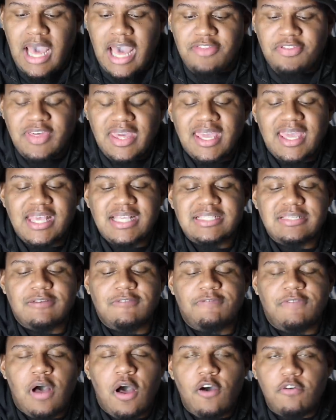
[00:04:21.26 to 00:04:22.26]
I think his
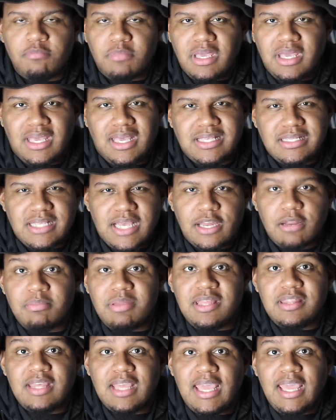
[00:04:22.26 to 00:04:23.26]
involvement is going to
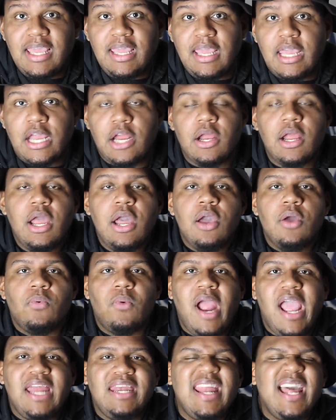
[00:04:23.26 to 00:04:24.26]
be the key here,
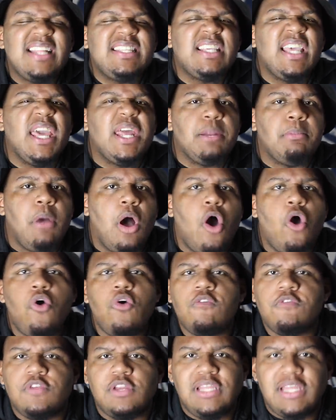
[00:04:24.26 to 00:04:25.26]
right? Not to get him
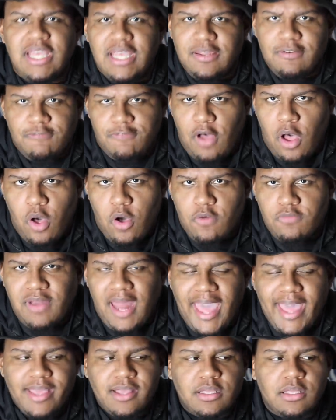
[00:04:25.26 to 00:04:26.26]
overly involved.
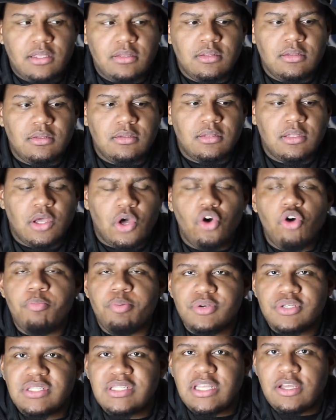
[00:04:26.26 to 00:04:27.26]
Like,
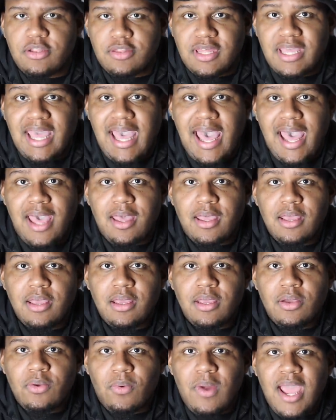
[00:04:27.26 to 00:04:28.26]
Cooper's still the guy,
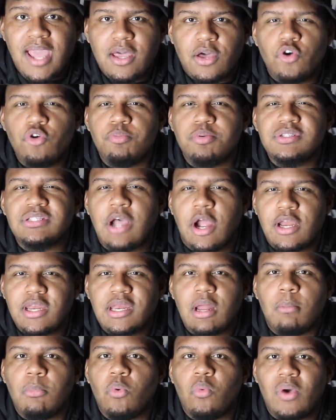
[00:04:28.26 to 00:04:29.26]
right? Cooper's our
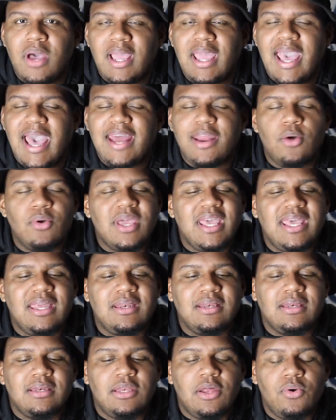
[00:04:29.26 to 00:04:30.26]
number one guy. Don't
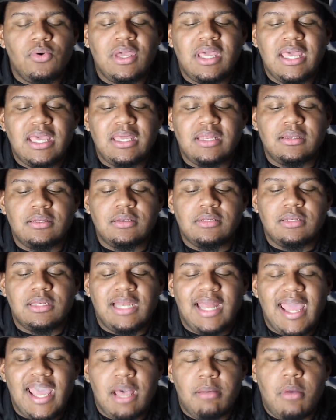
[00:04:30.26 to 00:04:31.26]
get, don't get
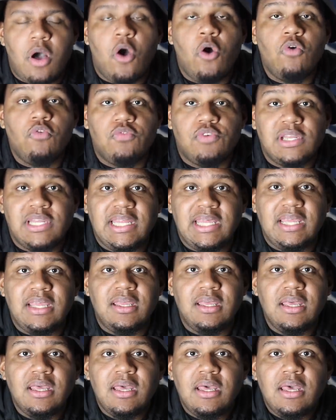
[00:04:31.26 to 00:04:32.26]
Lamb
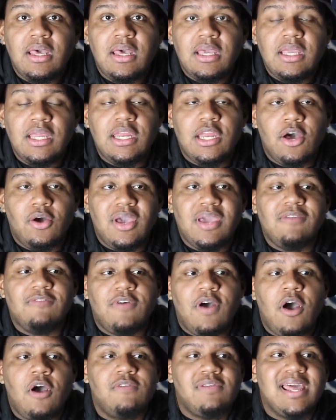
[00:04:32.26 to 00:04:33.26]
overly you know,
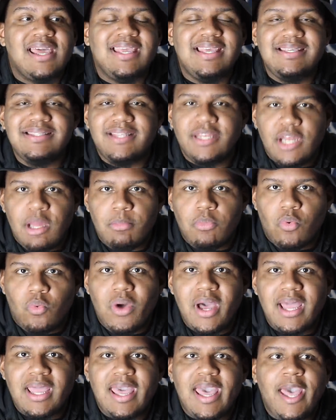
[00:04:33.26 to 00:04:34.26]
involved like he's the number
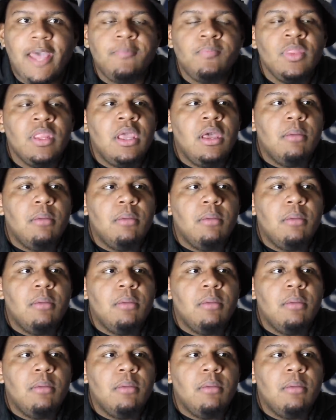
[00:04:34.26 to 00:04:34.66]
one guy.